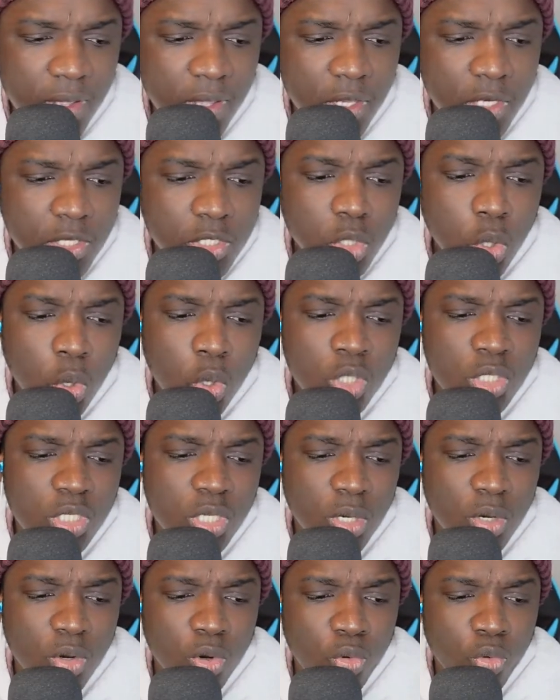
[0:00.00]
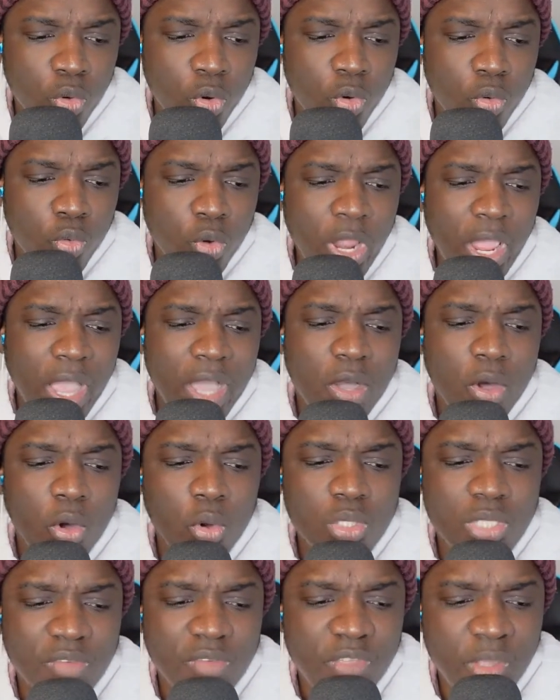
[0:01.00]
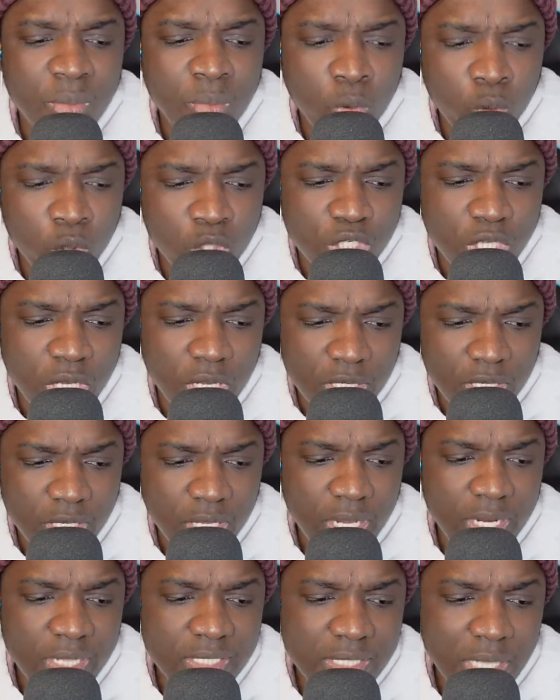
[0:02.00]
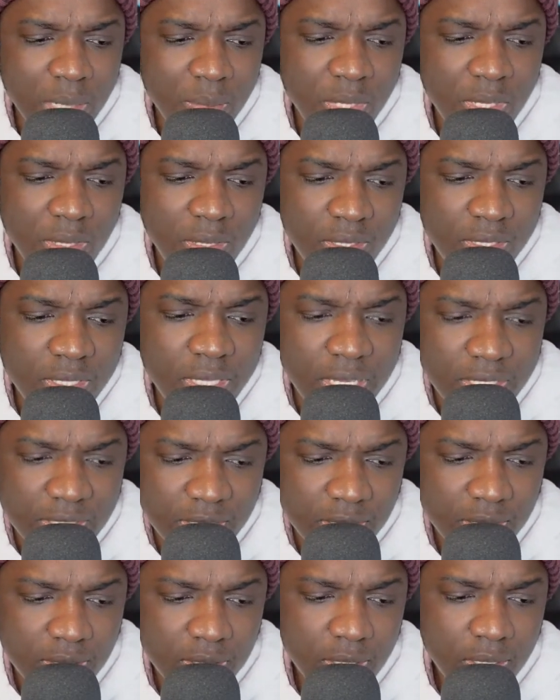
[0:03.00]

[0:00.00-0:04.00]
don't react out of emotion. You understand me? Yes.